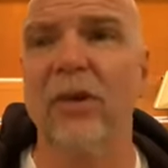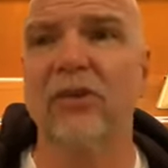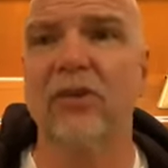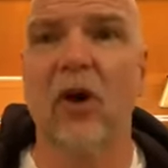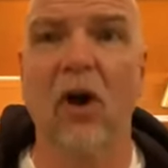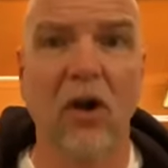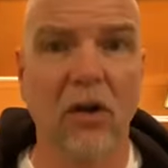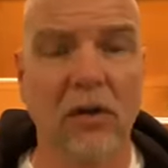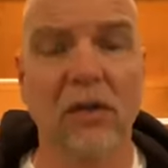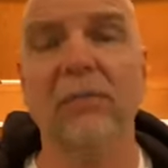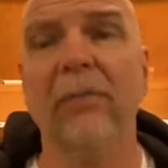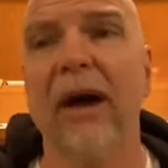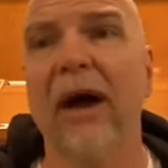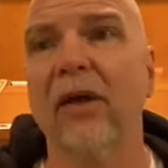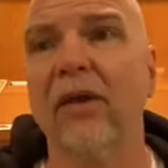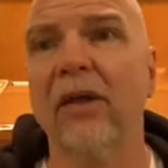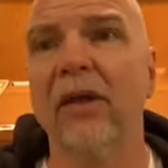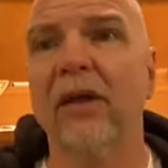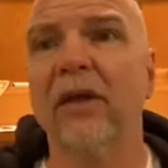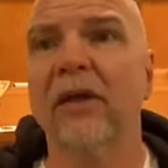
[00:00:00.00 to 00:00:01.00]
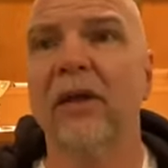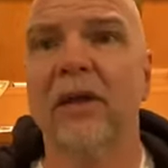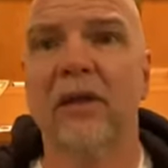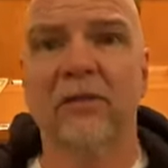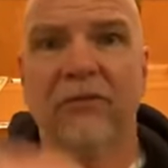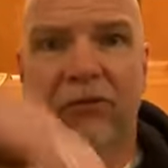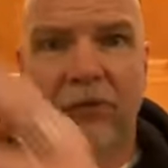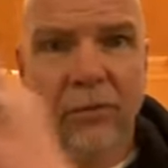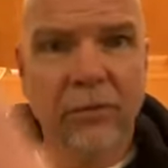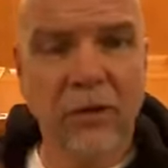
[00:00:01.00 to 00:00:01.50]
We talked about
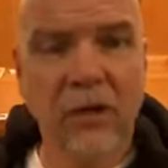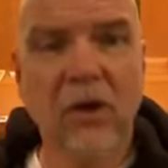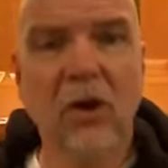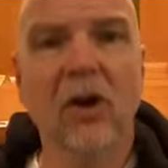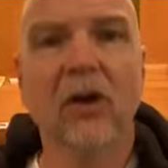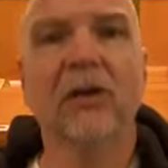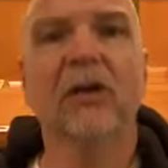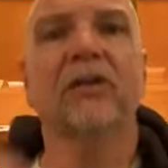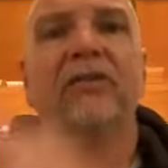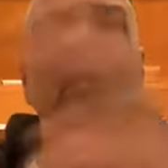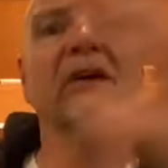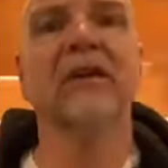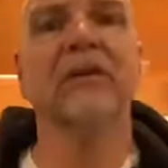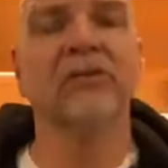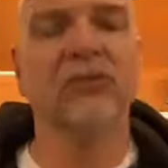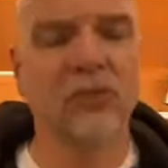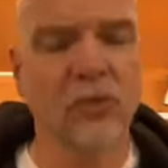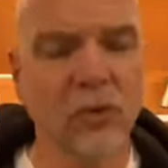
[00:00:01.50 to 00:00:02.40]
from the Garden of Eden